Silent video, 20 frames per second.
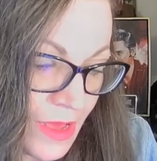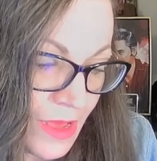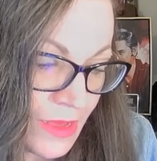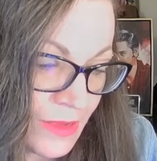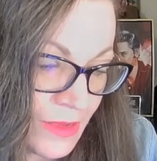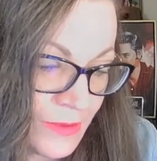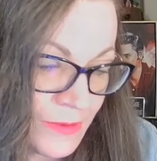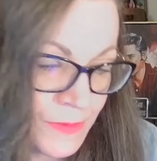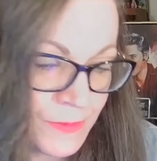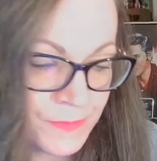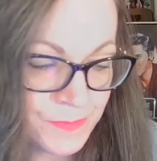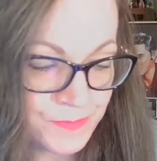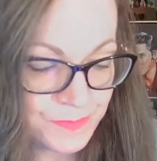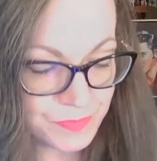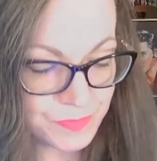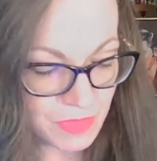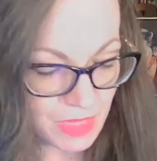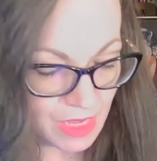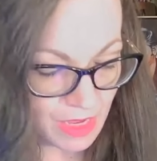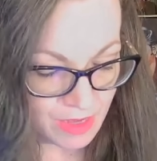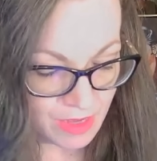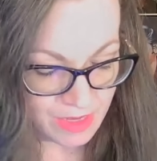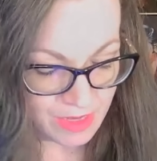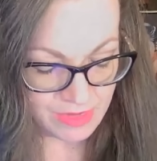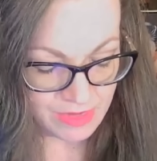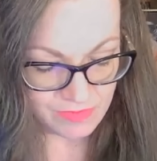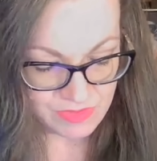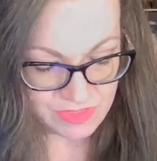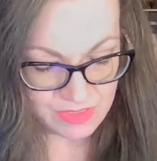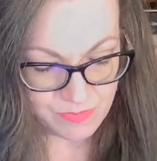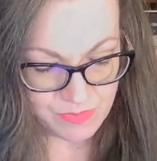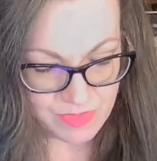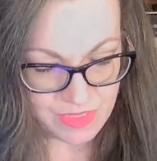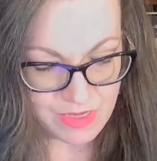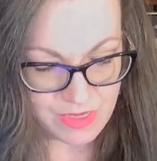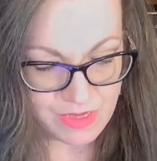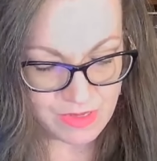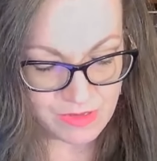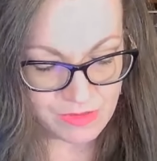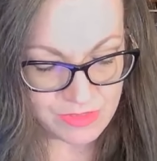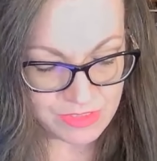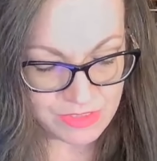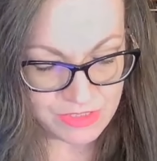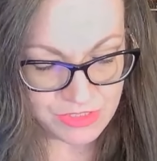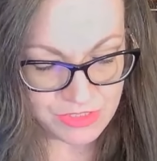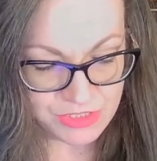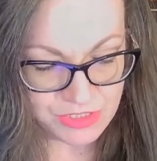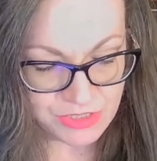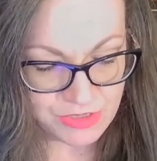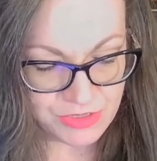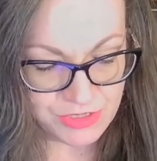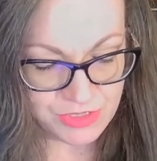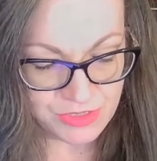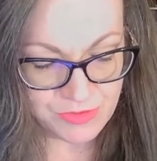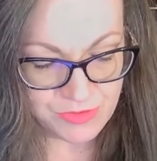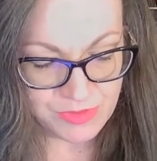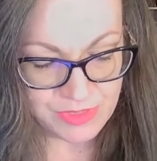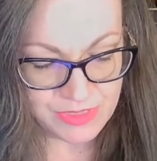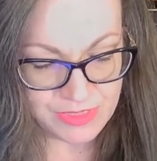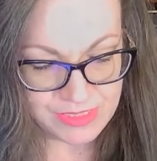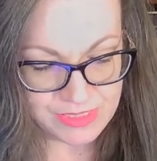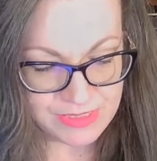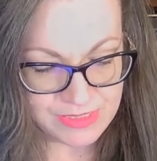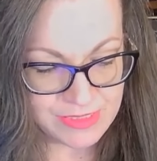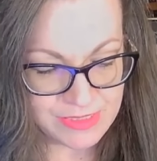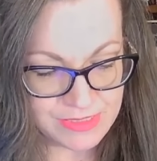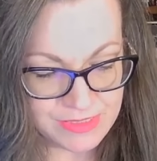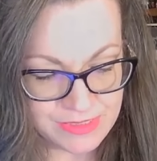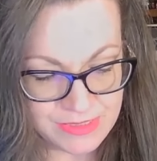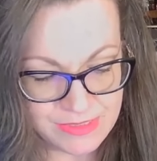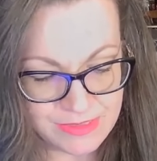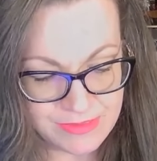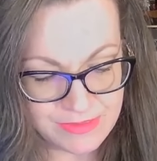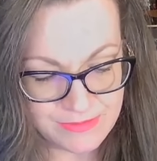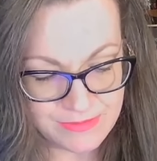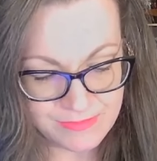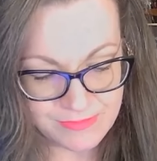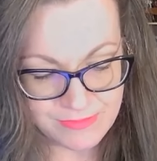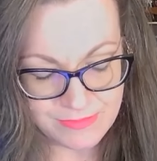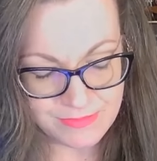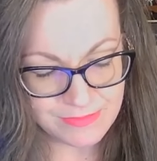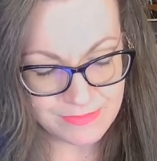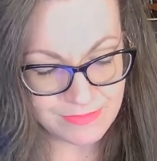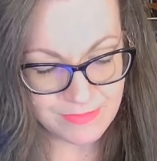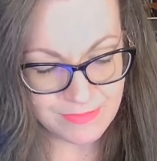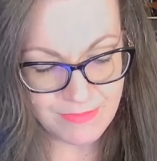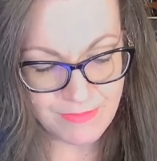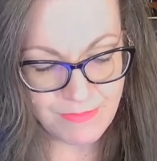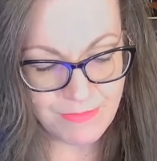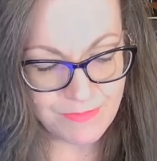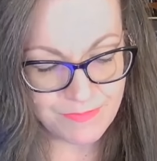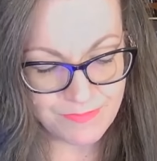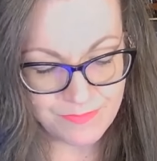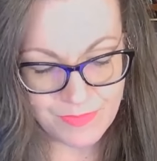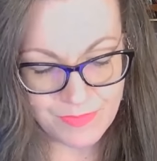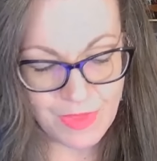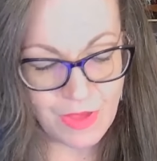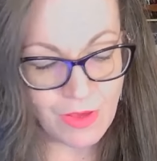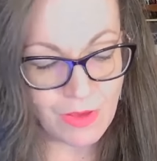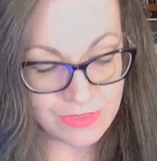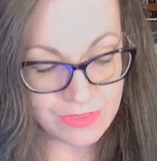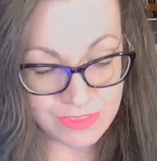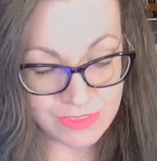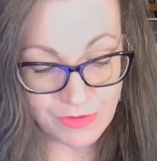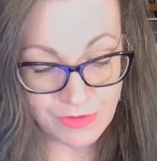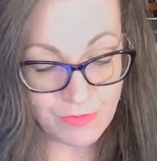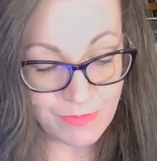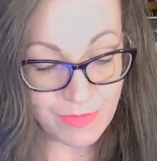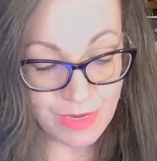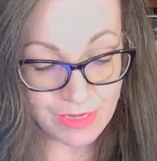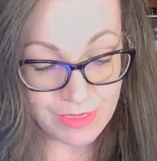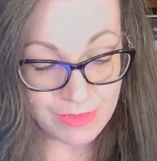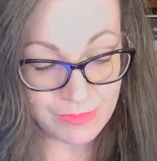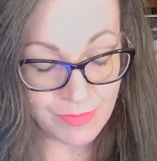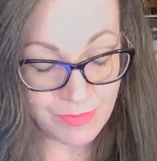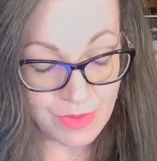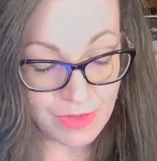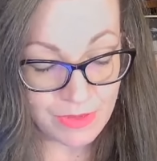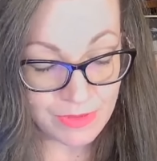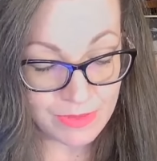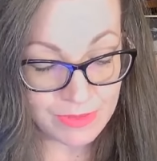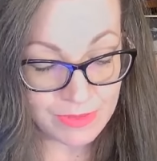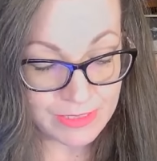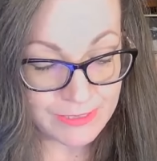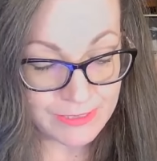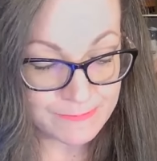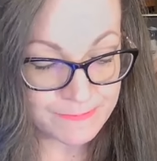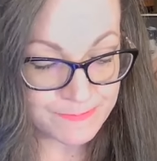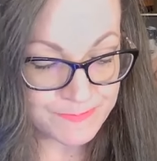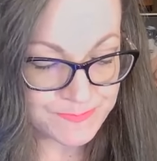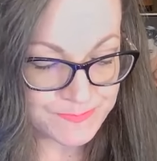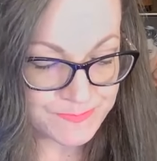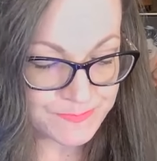I have something else to show you, and this is also mind-boggling.